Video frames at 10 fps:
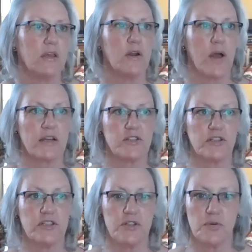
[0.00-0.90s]

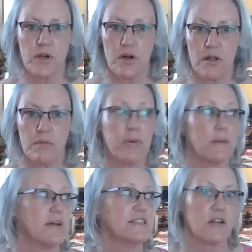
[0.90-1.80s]
actually do it all by
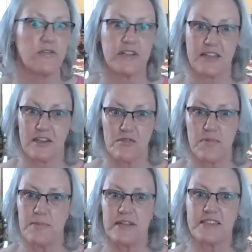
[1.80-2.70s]
myself because I live
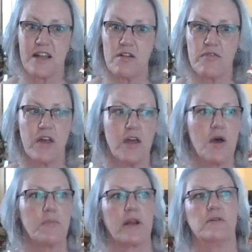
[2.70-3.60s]
by myself.
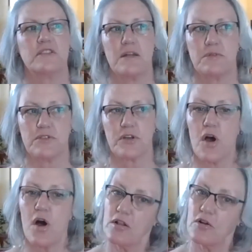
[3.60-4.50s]
But I was able to
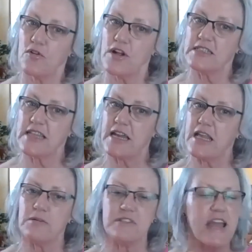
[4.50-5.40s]
call Chris, and
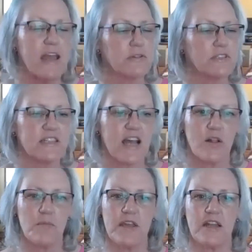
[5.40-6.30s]
he was able to
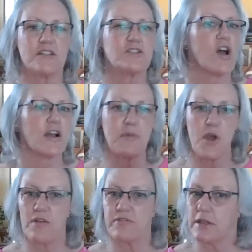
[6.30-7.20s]
tell me and talk me
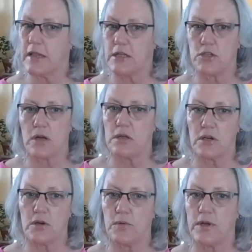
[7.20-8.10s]
off the ledge,
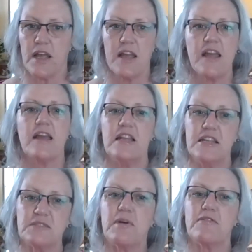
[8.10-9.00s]
and
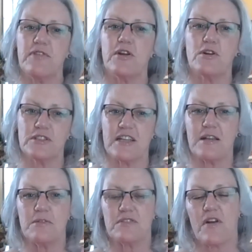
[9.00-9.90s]
ease my fears. And
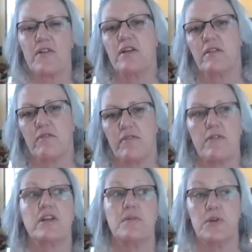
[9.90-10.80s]
he was very,
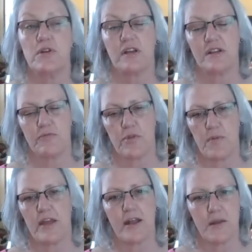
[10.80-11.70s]
very communicative with
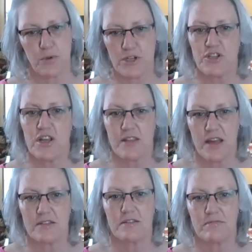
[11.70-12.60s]
me, and I appreciate
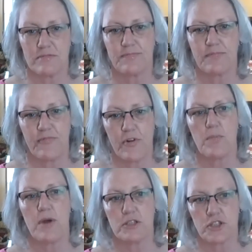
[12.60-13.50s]
that very
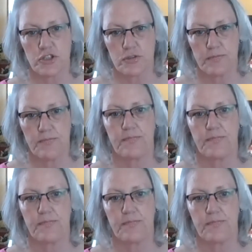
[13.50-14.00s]
much.